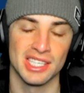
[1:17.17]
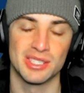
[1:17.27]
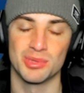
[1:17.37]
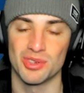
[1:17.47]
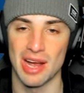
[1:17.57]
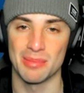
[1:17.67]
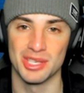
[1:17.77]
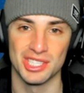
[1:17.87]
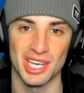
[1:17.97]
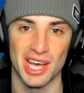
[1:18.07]
and subscribe
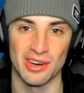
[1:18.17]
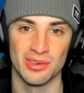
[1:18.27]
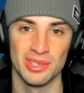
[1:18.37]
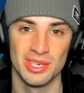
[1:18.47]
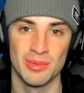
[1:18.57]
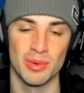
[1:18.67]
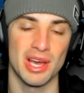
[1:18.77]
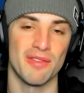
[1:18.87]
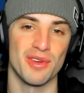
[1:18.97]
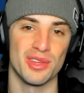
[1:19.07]
to the channel.
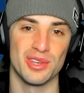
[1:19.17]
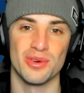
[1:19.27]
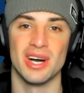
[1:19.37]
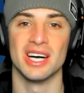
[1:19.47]
Without further ado,